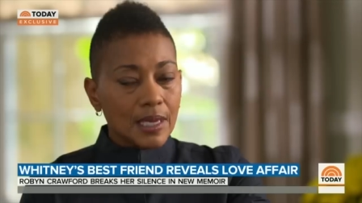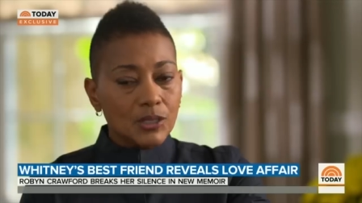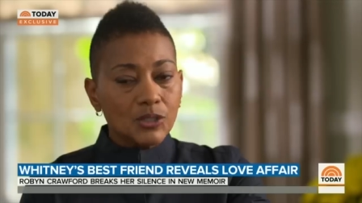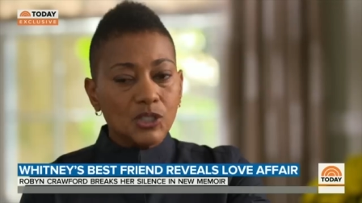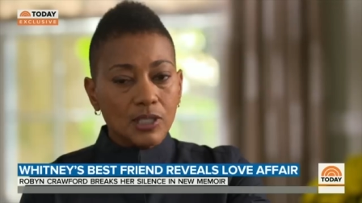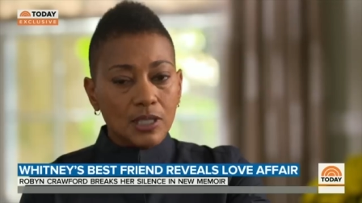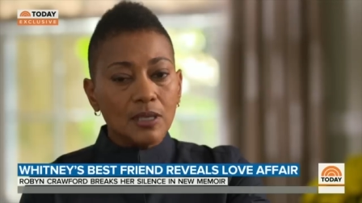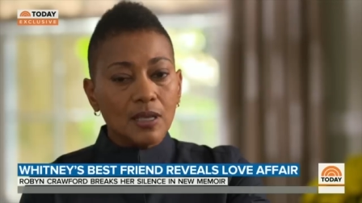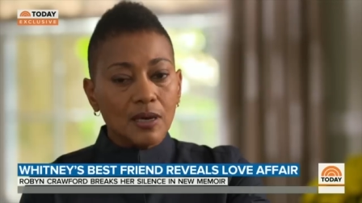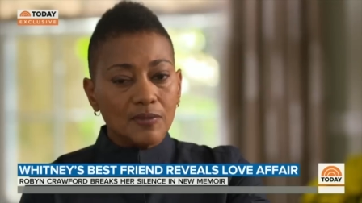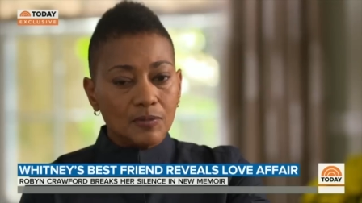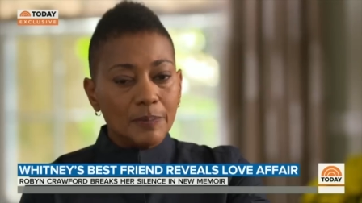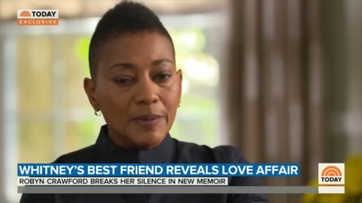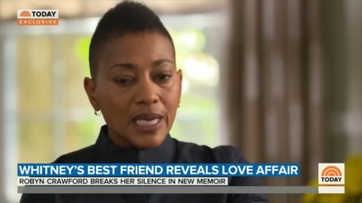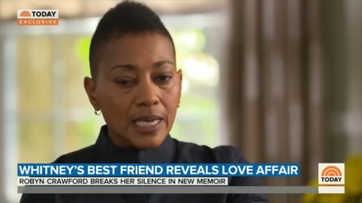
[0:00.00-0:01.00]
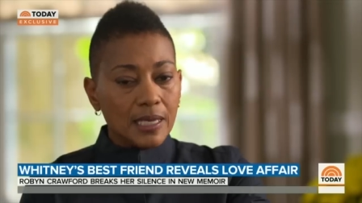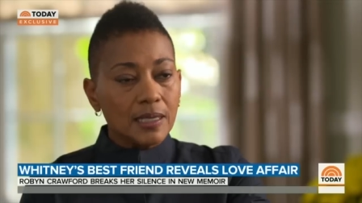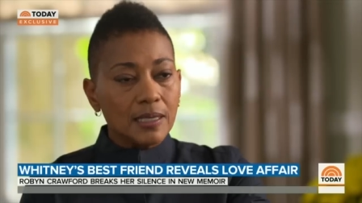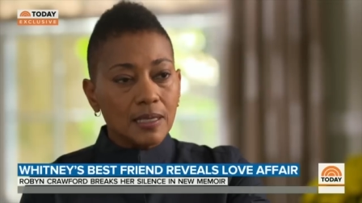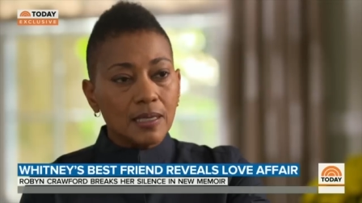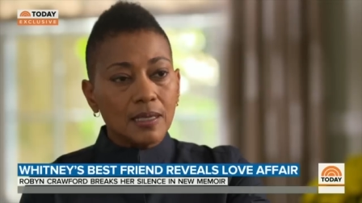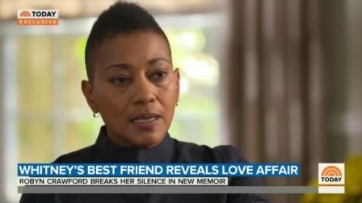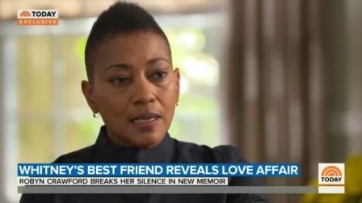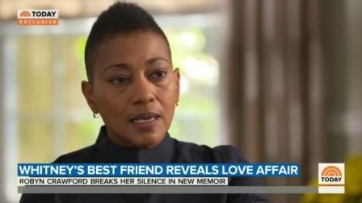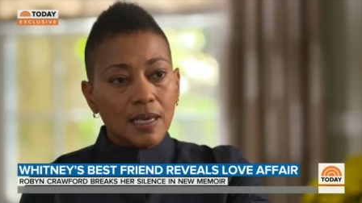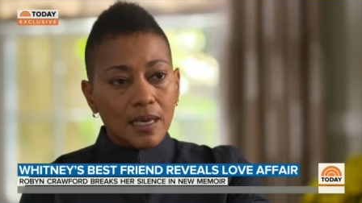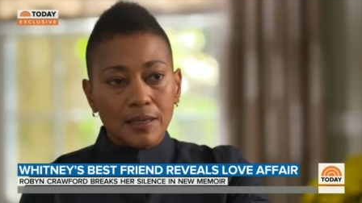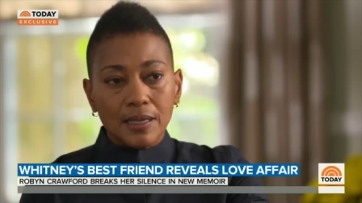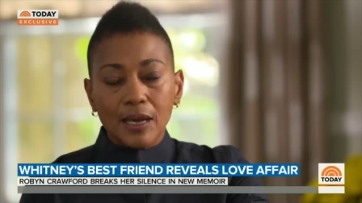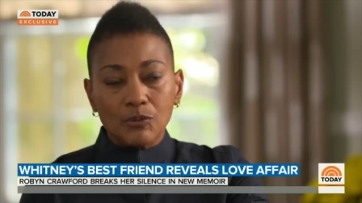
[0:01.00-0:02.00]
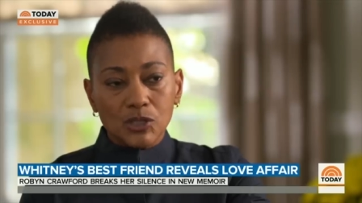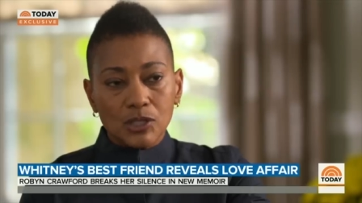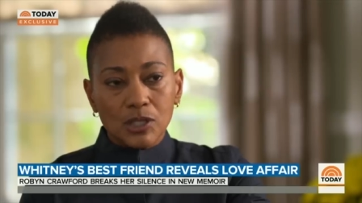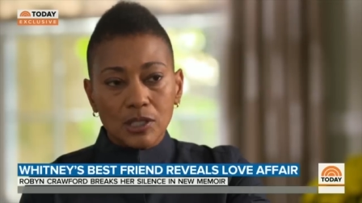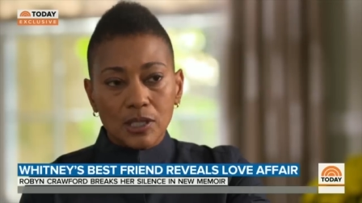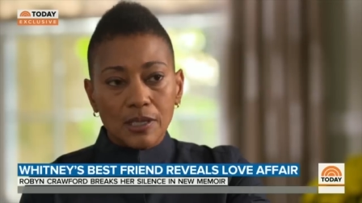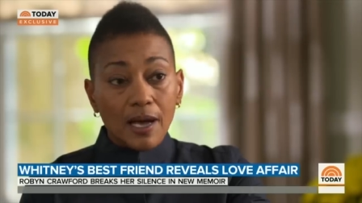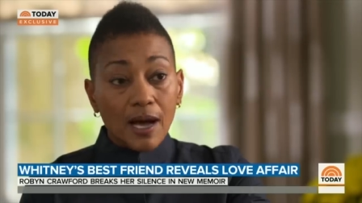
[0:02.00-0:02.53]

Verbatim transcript: and she loved me, and that was good